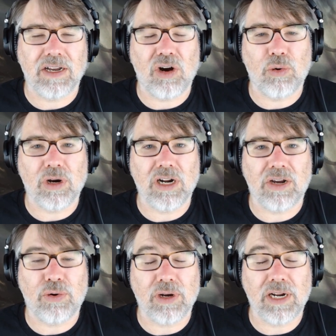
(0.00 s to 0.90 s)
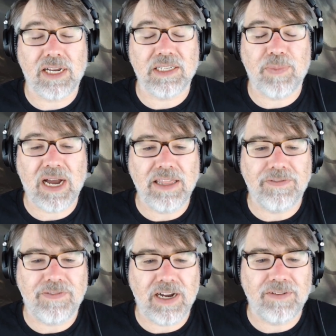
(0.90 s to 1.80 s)
organized by the
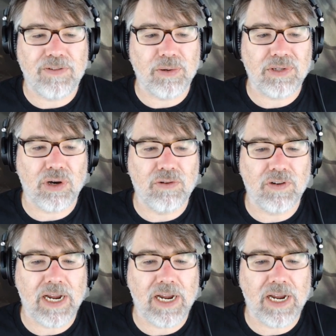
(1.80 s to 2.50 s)
fine folks over